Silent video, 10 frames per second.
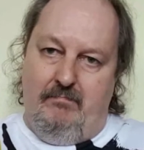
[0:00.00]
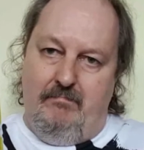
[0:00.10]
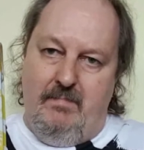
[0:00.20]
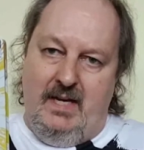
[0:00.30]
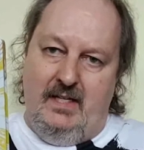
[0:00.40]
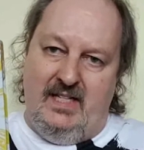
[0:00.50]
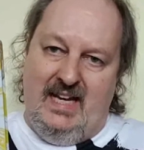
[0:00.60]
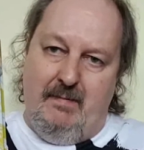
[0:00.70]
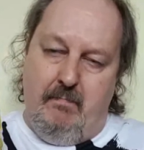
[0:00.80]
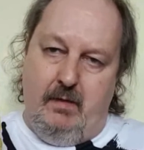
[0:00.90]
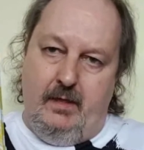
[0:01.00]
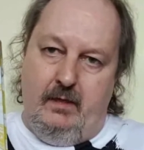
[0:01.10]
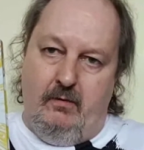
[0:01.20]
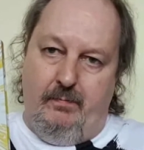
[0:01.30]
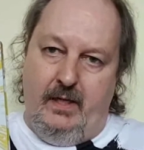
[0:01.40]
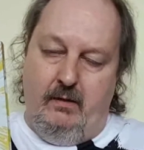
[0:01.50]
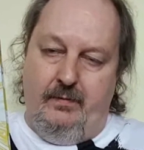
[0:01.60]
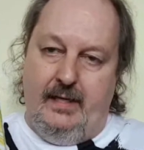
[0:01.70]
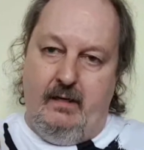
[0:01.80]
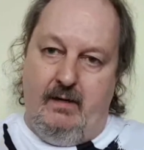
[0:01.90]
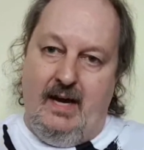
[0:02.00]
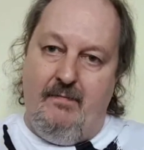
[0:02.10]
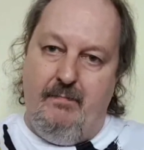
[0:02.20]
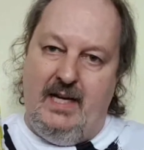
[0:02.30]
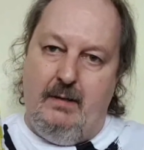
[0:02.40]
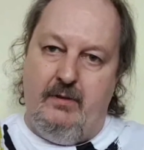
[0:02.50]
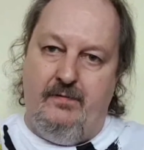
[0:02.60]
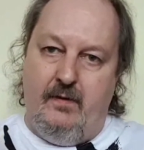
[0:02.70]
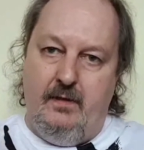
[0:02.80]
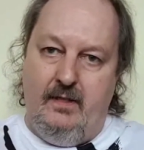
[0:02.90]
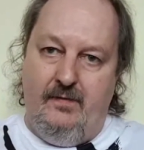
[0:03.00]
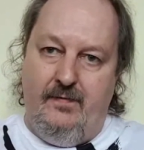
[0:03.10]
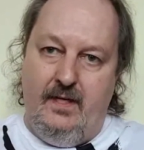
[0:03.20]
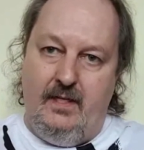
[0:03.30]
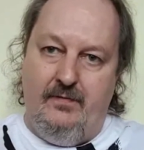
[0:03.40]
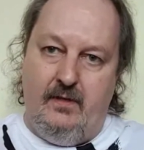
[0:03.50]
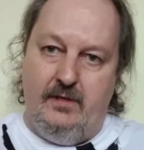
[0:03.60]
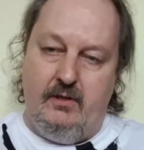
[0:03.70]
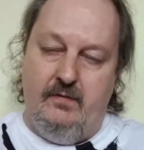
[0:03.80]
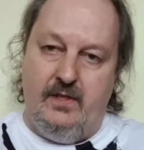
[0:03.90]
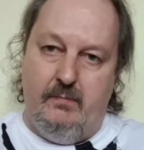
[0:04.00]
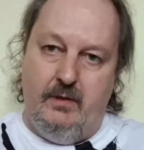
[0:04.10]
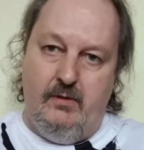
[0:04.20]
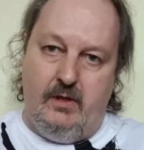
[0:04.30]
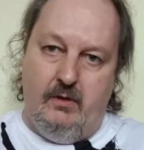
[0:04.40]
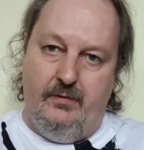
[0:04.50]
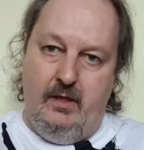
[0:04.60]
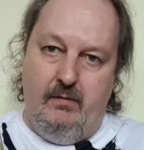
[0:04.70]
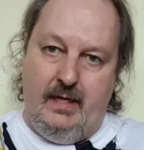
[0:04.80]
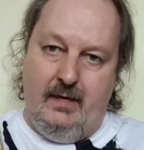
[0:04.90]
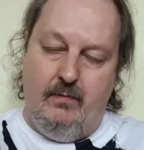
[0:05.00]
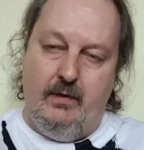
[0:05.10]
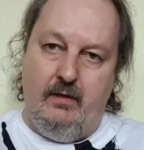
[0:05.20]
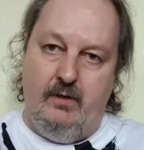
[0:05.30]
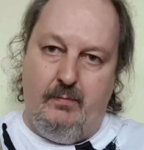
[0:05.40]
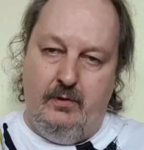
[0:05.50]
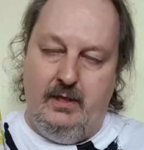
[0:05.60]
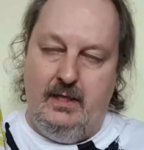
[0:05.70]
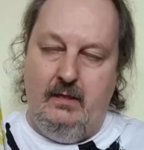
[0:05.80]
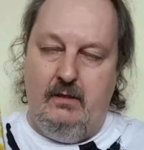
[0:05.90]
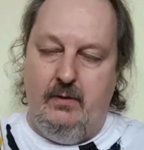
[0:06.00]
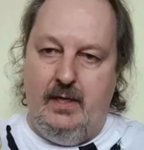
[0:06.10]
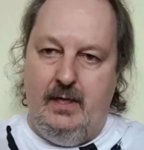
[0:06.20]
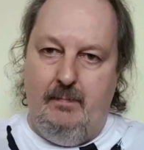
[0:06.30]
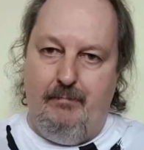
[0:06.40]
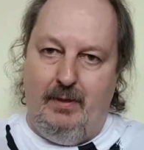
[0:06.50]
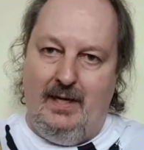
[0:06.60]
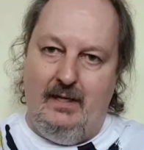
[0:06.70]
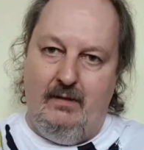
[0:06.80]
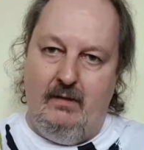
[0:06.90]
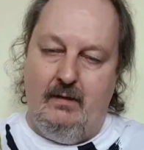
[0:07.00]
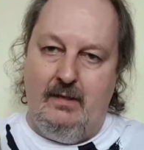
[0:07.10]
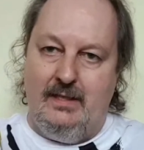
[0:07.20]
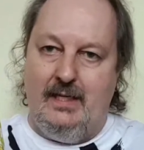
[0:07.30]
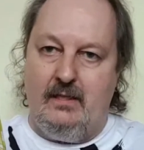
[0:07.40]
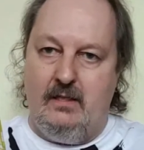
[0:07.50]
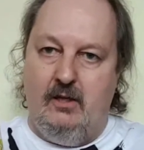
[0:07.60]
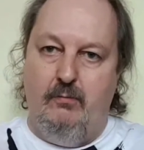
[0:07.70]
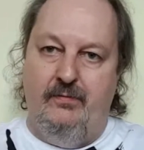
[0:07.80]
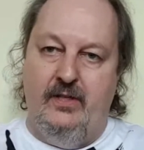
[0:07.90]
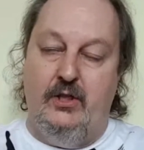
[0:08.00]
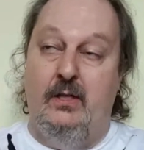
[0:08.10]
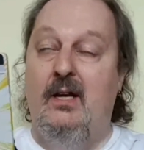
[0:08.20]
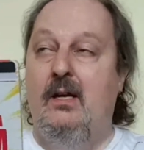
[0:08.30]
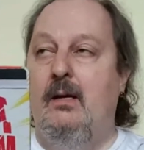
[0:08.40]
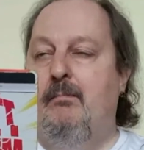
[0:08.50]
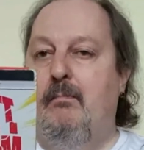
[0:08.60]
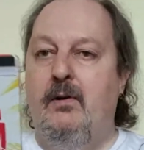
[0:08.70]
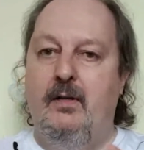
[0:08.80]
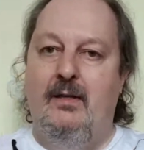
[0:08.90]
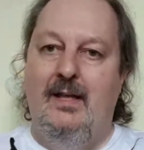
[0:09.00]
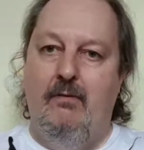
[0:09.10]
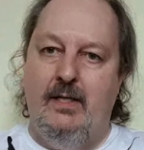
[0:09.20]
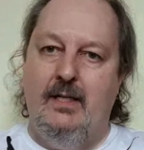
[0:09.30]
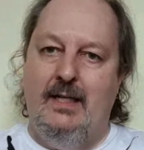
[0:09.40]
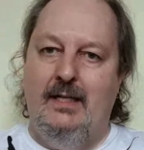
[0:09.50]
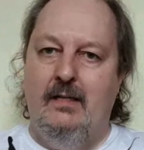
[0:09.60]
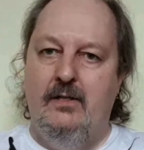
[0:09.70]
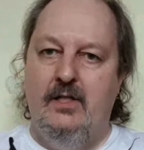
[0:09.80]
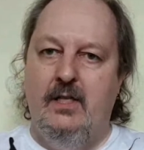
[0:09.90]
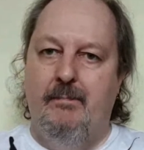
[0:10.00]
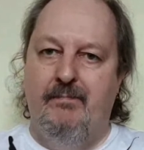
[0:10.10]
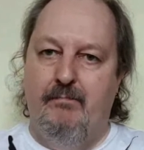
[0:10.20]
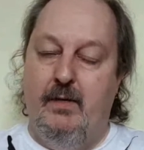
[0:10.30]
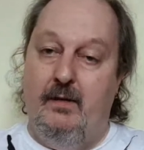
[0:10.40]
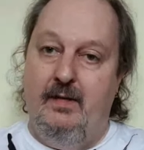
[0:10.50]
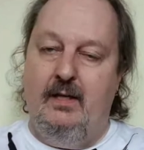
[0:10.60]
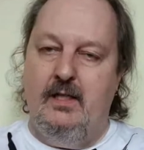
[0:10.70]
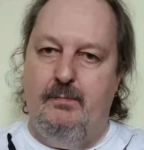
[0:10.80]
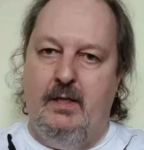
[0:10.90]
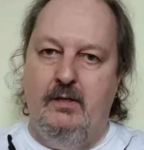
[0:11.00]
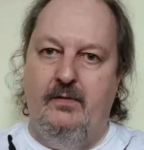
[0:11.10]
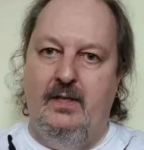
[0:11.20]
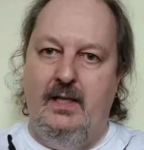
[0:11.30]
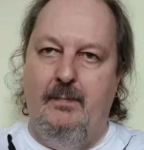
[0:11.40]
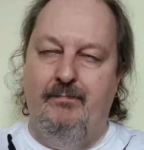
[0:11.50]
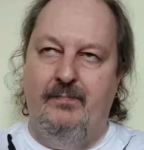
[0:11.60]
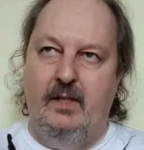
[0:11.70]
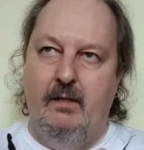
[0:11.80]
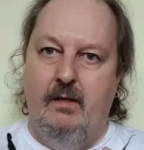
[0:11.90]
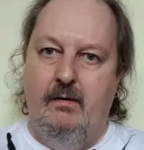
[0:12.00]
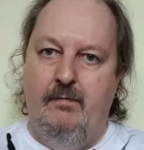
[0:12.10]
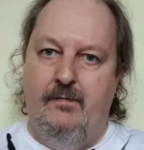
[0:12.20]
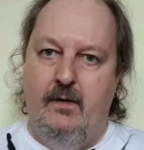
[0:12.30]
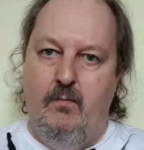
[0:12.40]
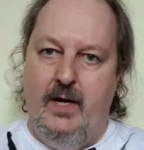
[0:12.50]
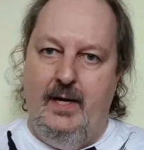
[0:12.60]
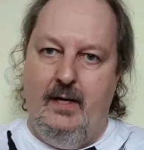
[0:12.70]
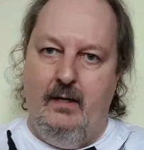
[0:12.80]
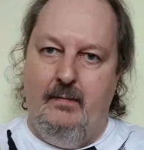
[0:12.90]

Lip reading: means it might not be on there. I haven't been able to find a definitive answer of someone who's got the UK one and has put it into a player that detects Dolby Vision. Mine theoretically does, but I think it's because of the firmware